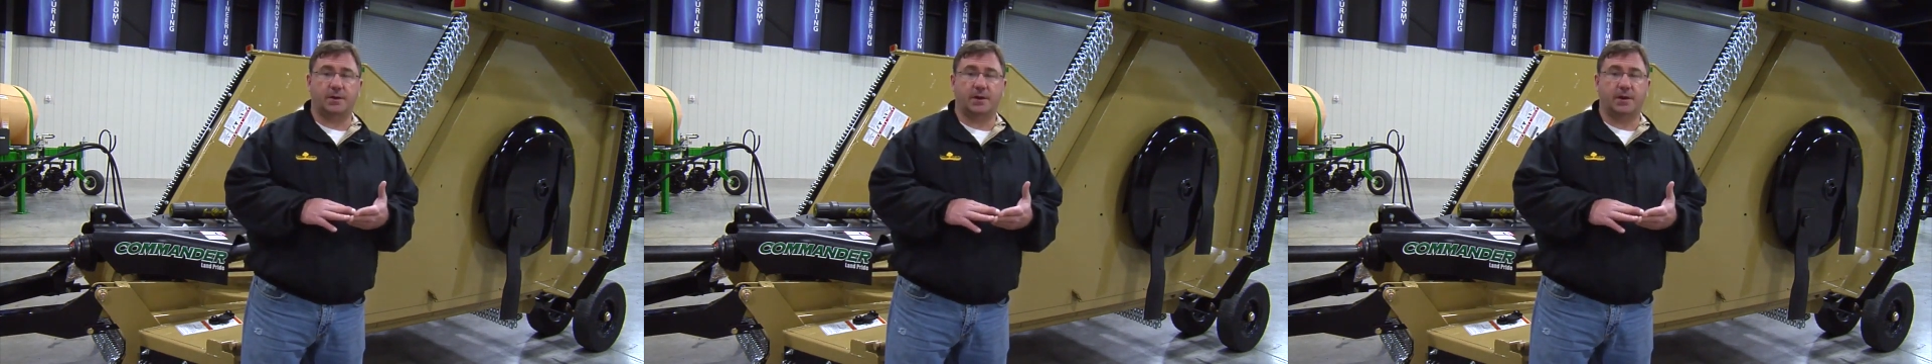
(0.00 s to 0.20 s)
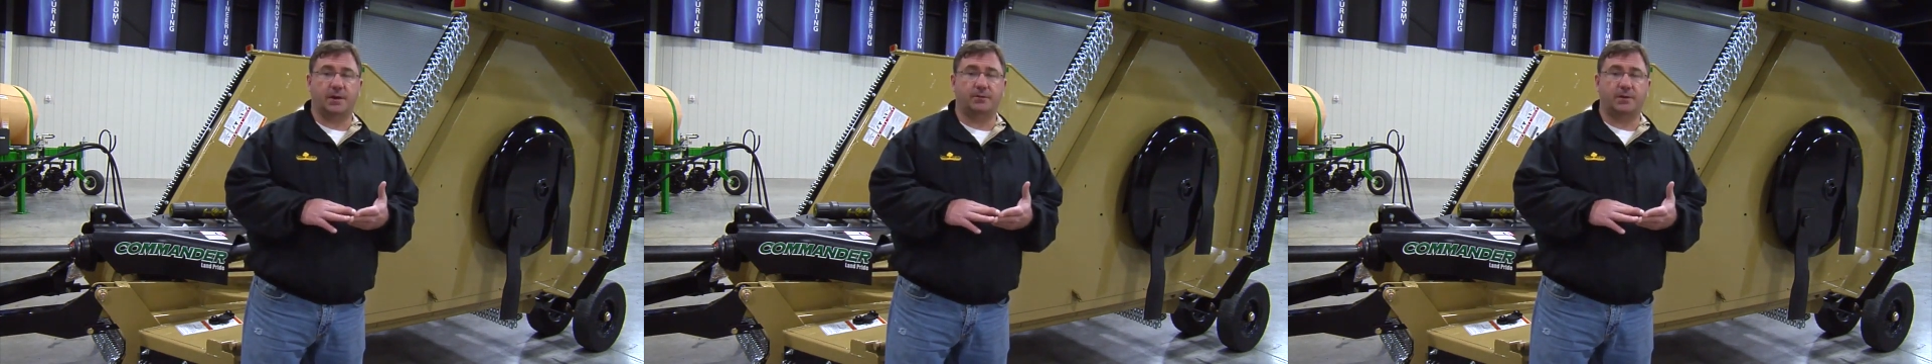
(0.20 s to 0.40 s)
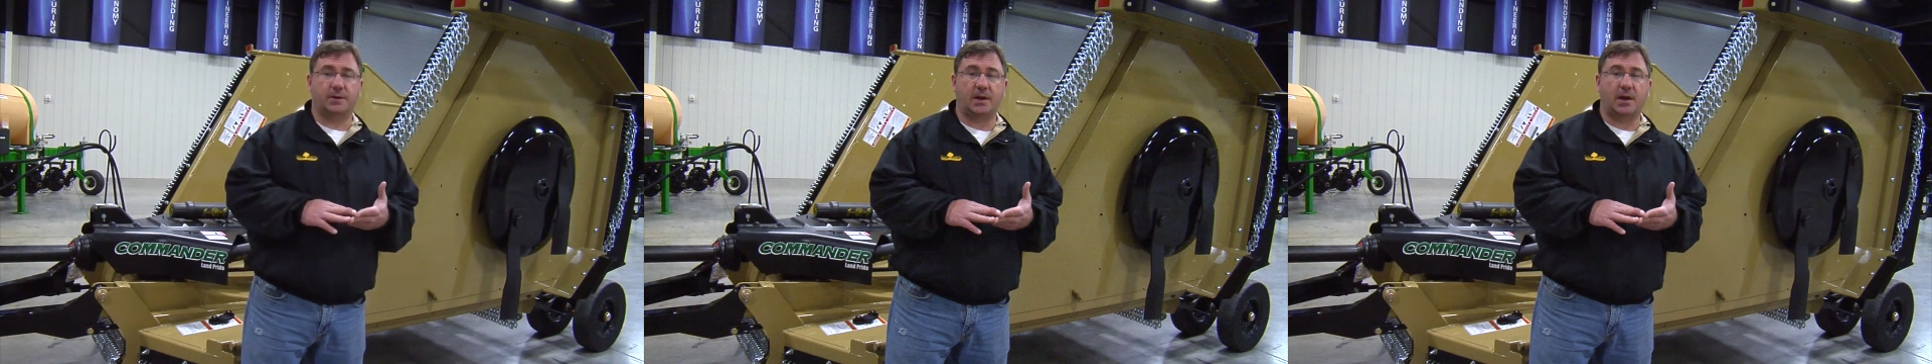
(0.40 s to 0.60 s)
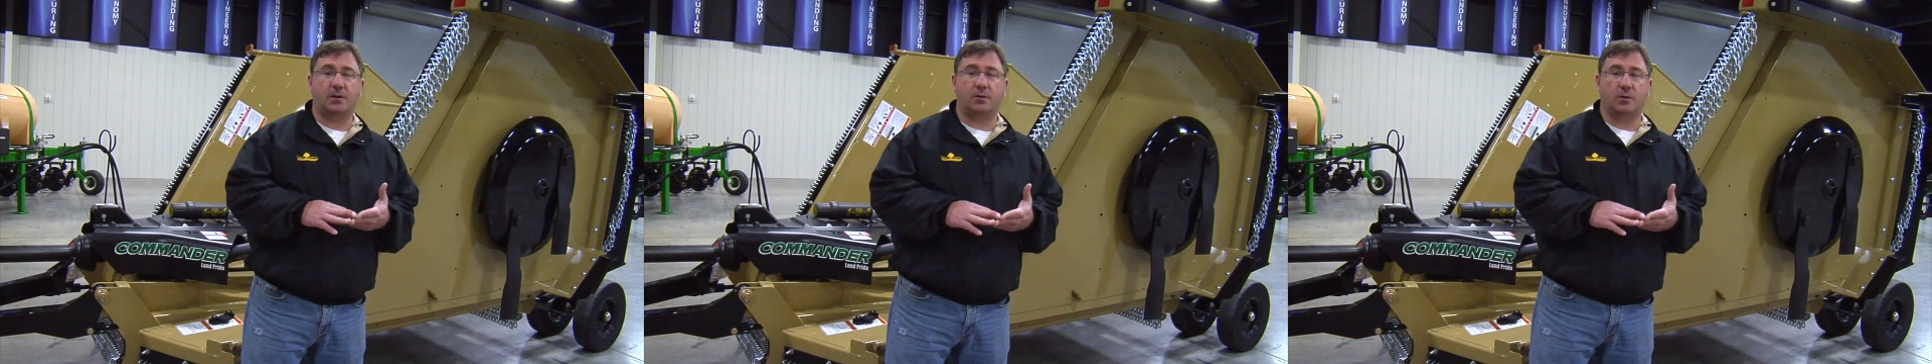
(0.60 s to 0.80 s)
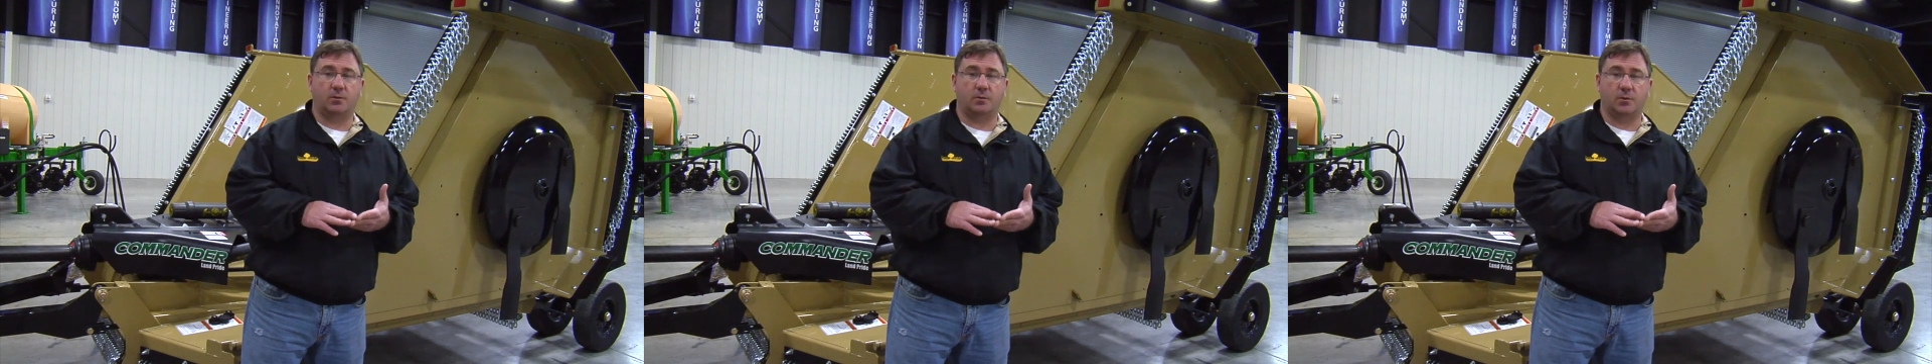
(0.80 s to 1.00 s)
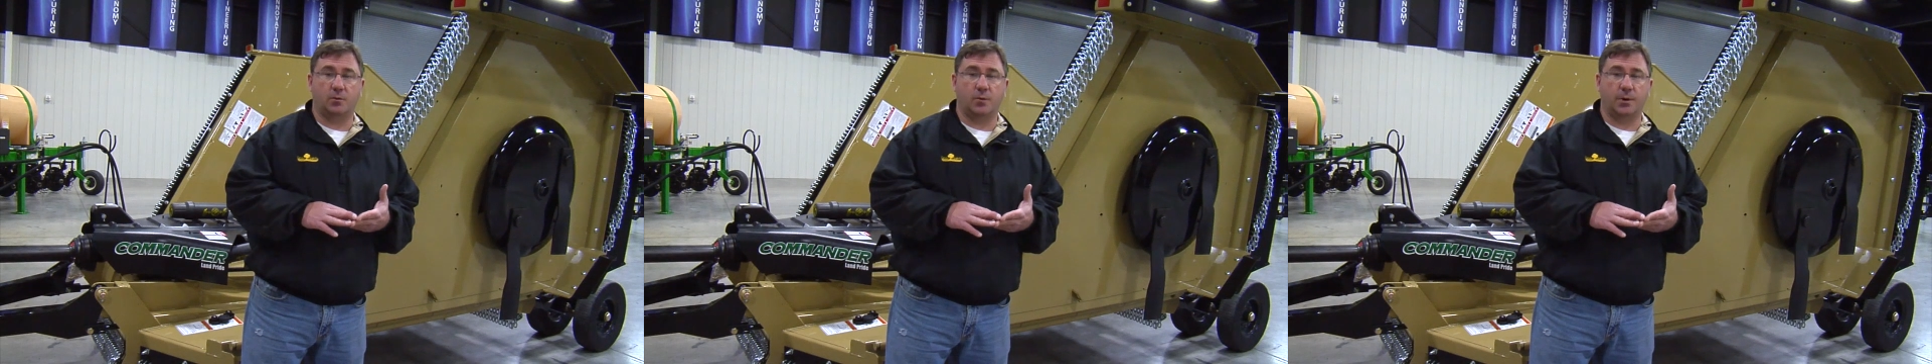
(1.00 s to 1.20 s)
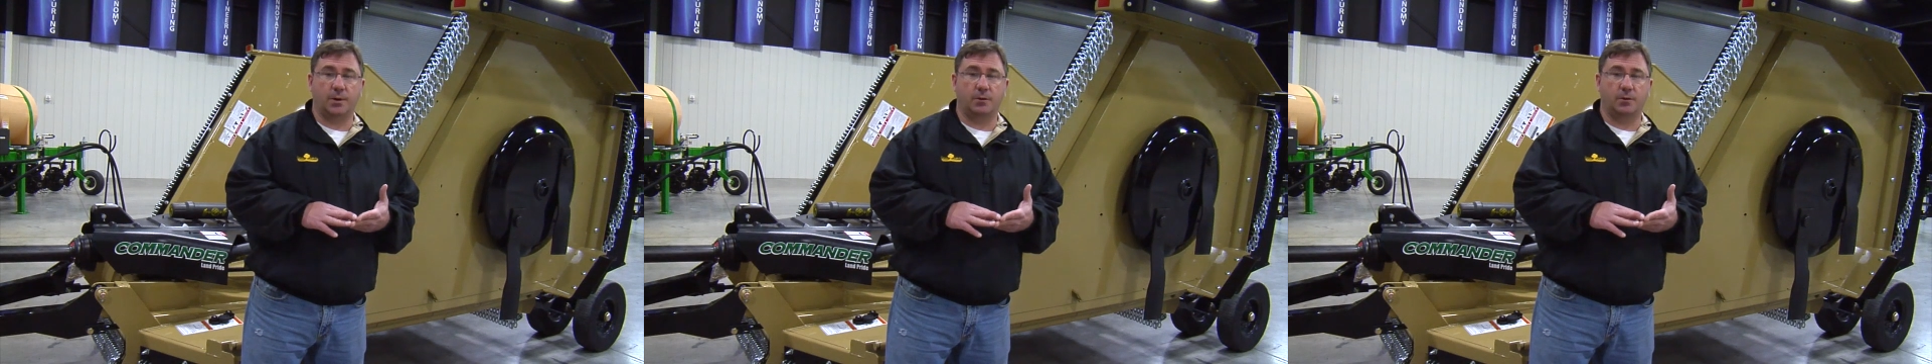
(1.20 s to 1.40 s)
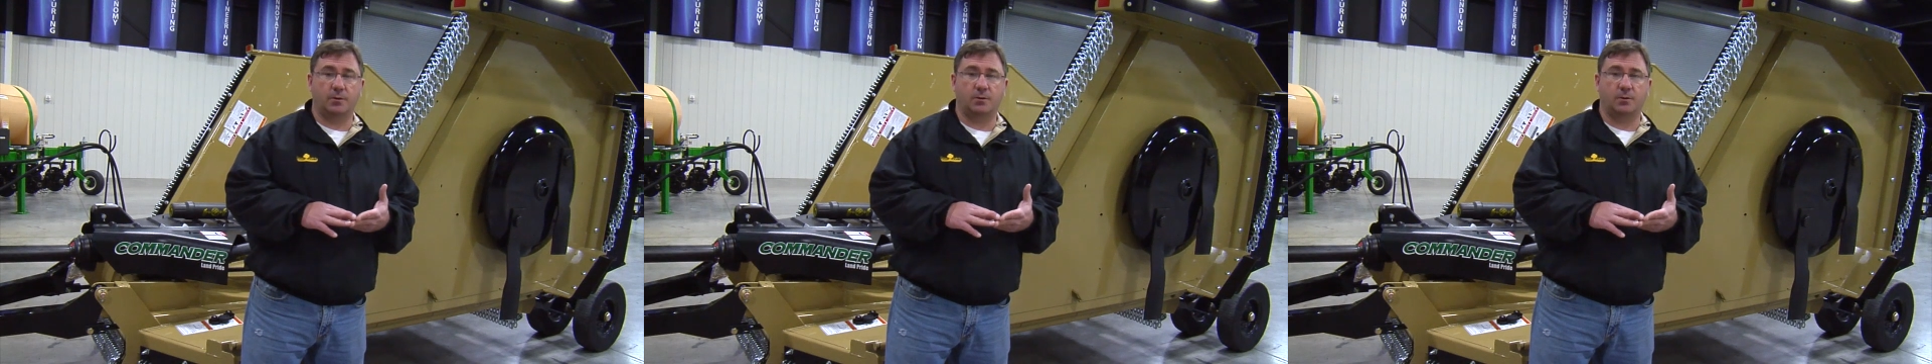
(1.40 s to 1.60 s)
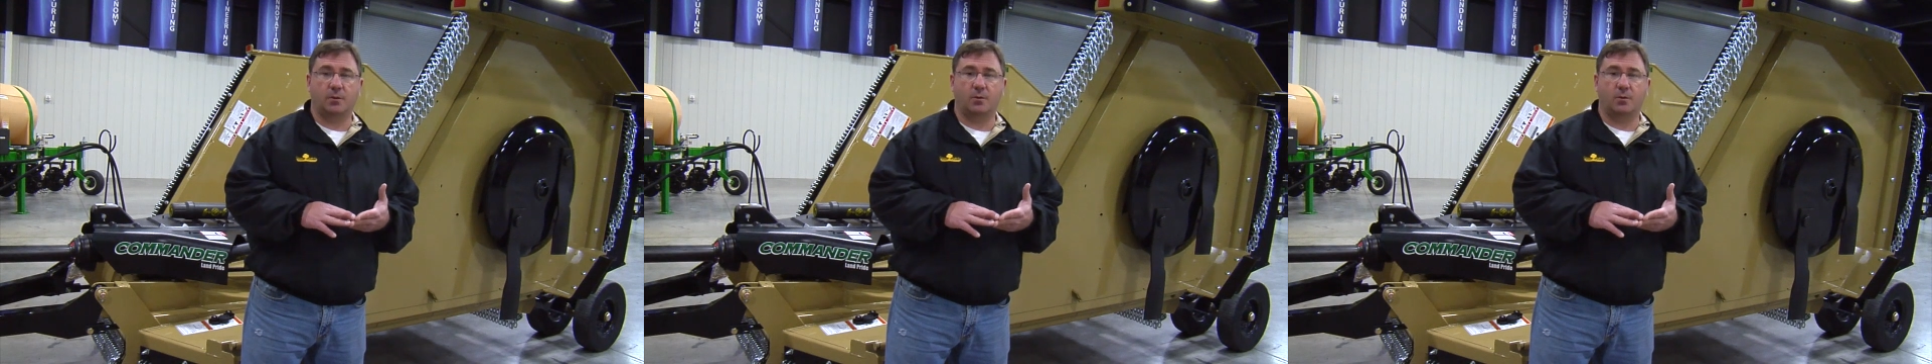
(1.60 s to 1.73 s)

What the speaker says: that have set over the winter